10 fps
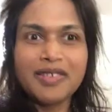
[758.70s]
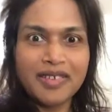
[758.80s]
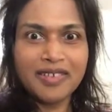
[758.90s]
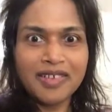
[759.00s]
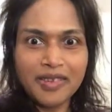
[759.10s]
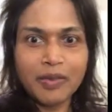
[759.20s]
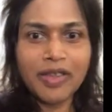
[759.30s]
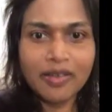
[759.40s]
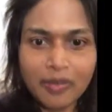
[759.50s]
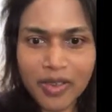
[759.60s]
not such a
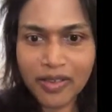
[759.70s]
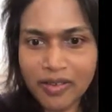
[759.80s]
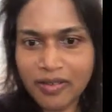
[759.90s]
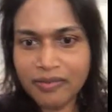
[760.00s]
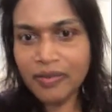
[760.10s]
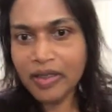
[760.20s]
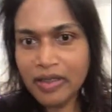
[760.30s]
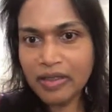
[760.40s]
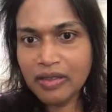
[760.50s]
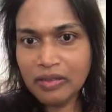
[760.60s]
mess, but you
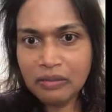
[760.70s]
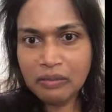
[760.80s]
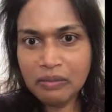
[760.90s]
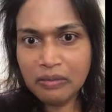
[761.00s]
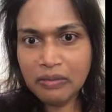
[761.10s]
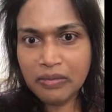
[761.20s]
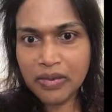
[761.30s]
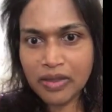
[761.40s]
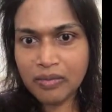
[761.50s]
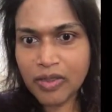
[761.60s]
know, mm,
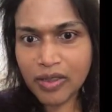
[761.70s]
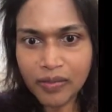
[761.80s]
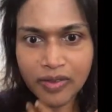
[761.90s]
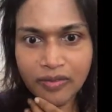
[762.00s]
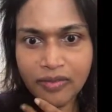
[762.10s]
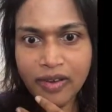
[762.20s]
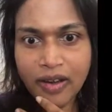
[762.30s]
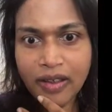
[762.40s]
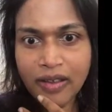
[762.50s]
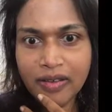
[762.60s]
my lips are
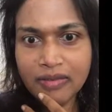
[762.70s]
dry.